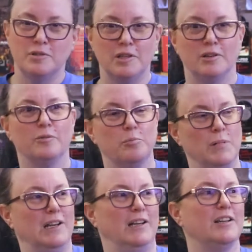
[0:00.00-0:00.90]

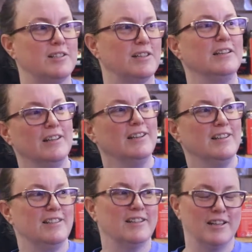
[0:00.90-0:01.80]
media
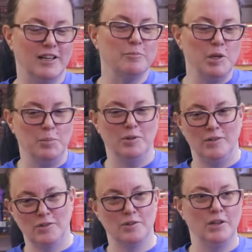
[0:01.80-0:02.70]
to get people
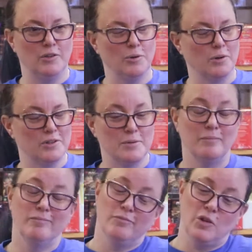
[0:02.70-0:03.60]
in the doors.
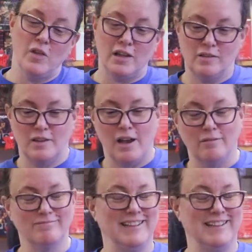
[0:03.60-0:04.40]
So yeah.